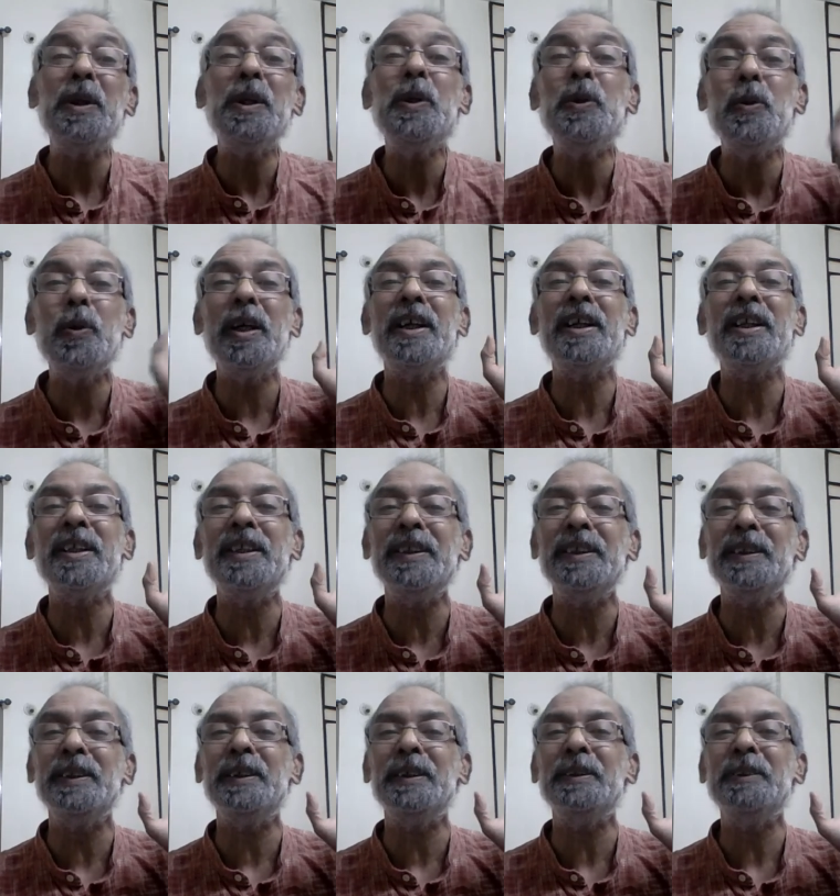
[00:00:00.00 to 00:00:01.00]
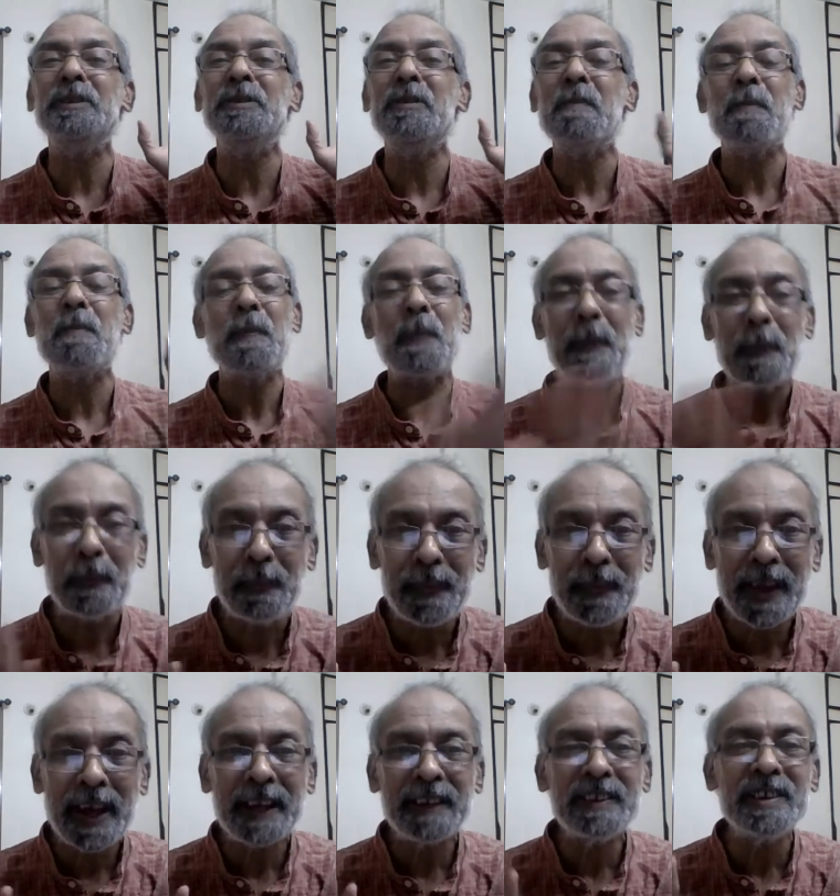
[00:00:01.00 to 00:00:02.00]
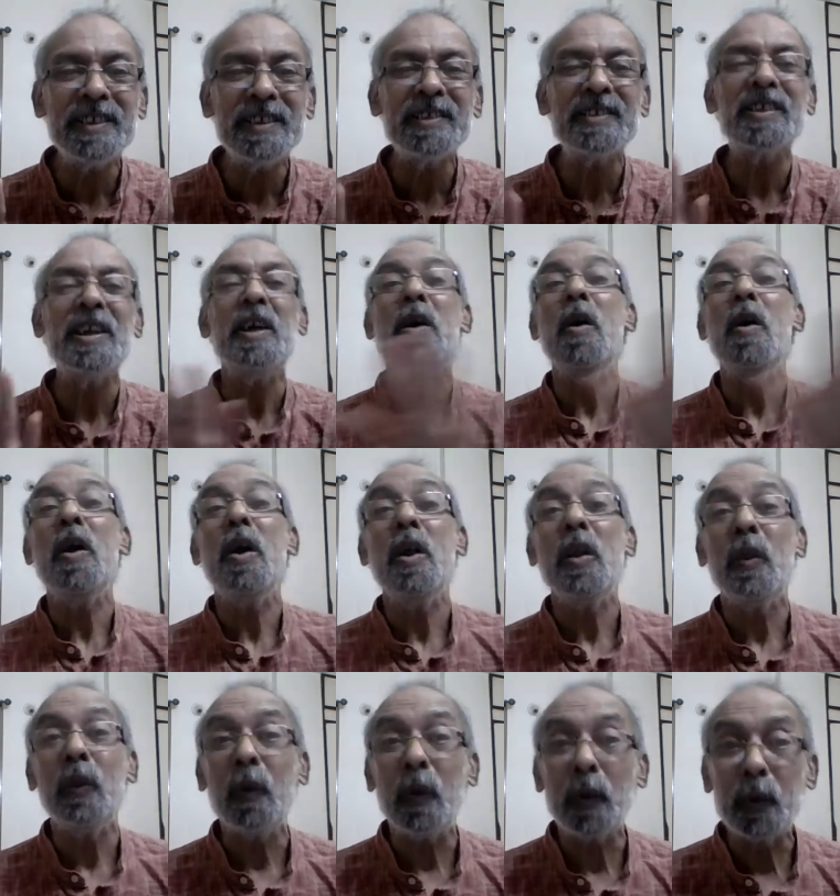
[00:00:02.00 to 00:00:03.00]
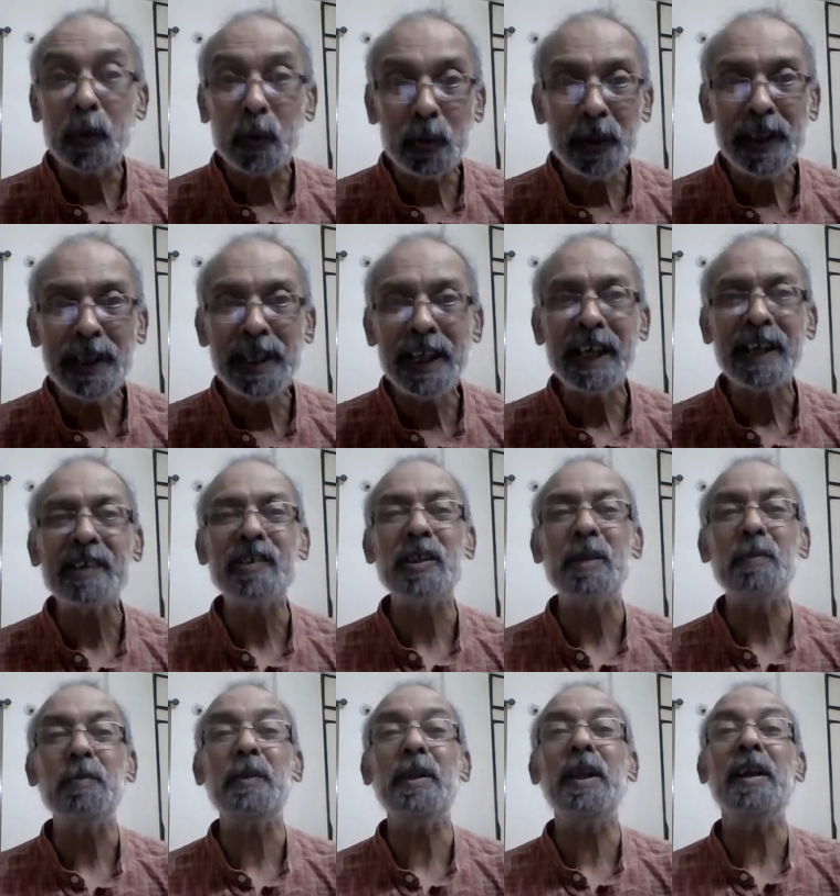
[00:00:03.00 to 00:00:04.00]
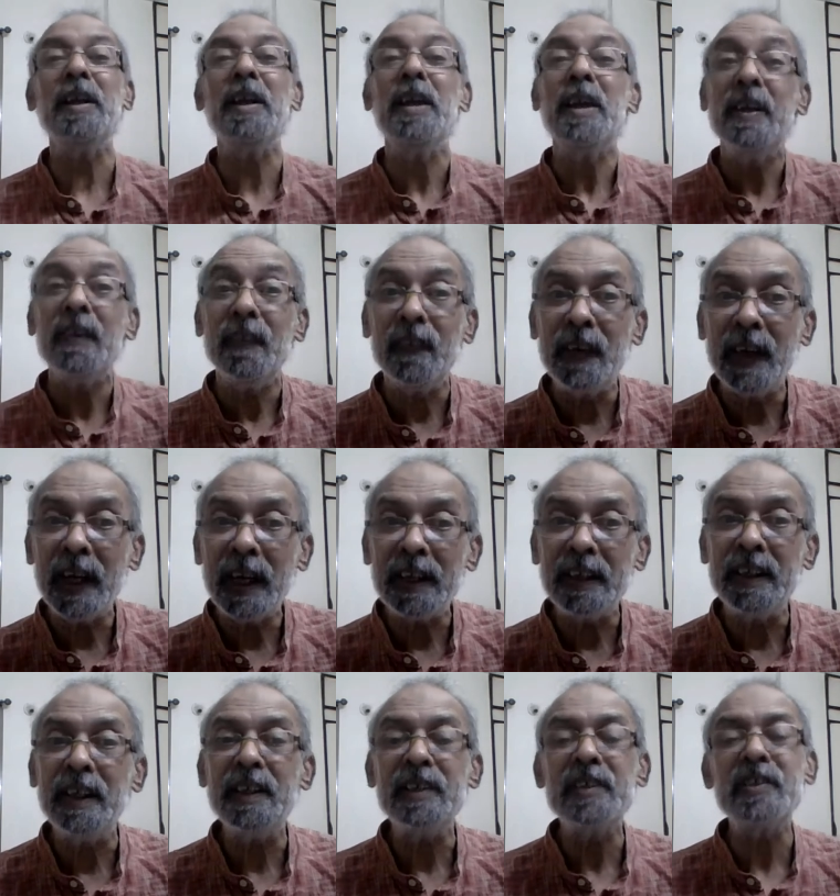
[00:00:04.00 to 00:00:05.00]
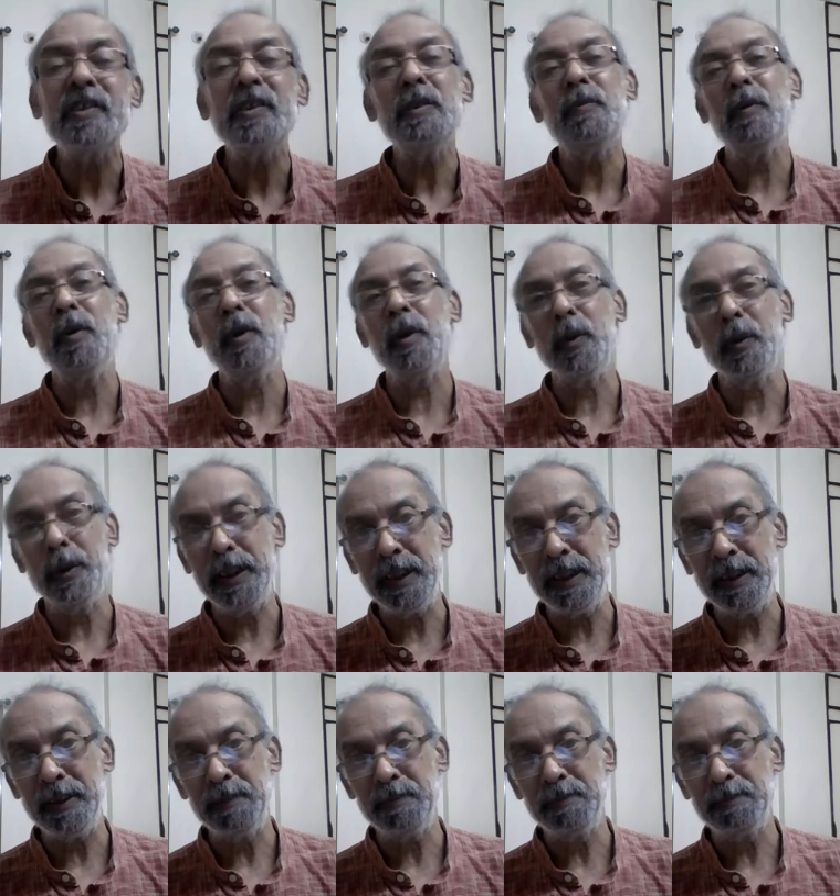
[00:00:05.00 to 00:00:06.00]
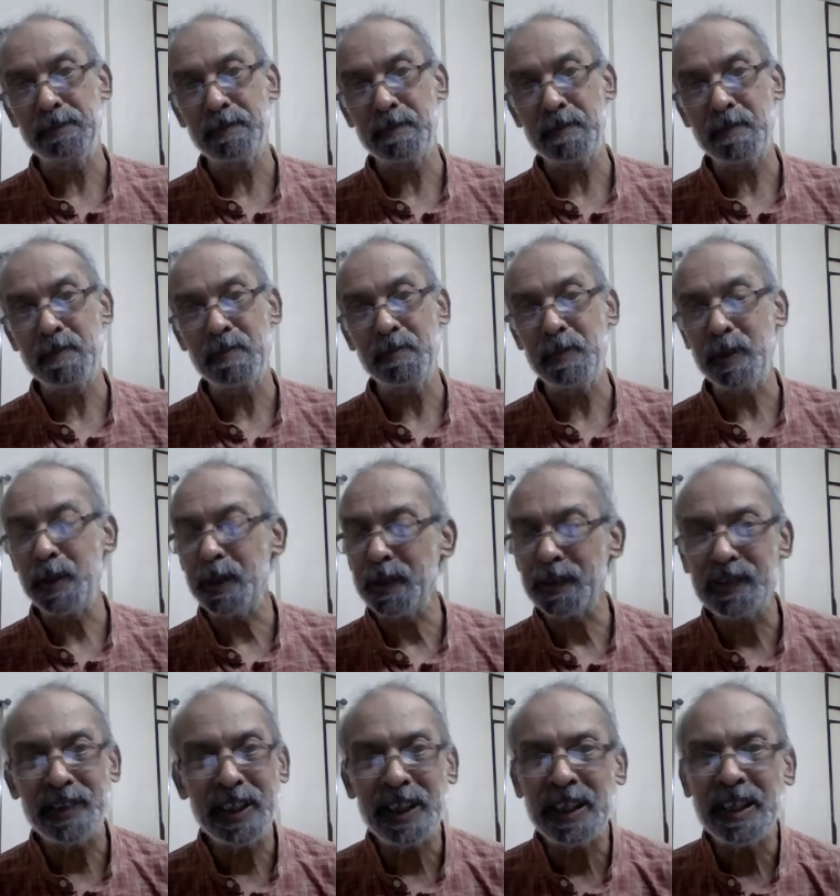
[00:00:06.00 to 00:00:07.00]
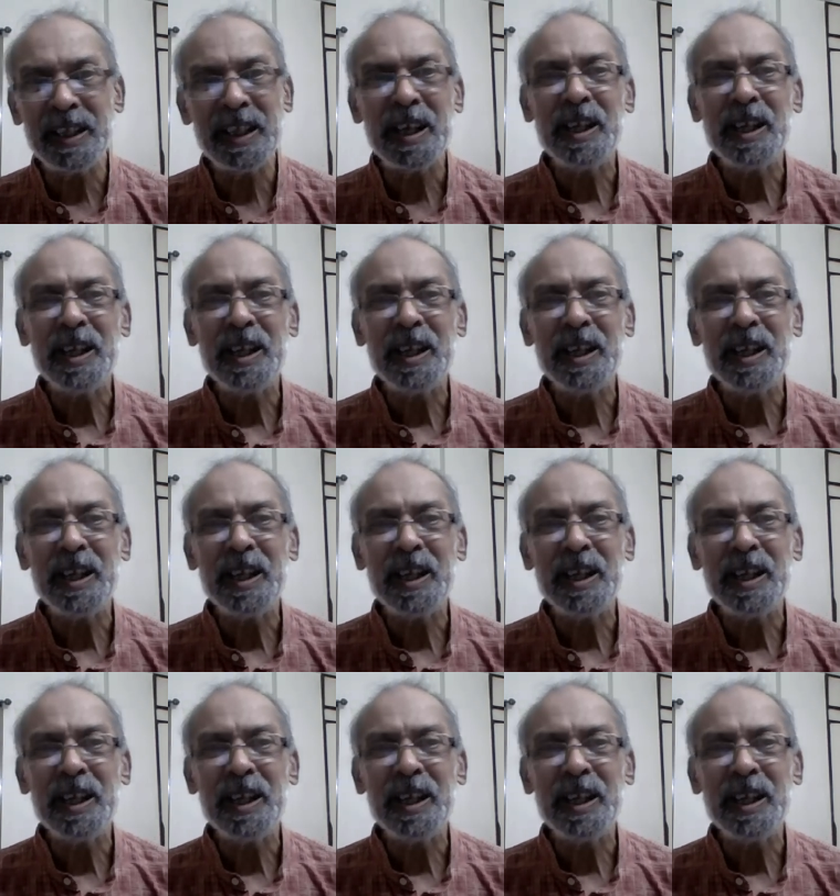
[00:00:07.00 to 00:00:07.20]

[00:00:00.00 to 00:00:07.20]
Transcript: you utter, that is not only accepted, that gets the following. Because then,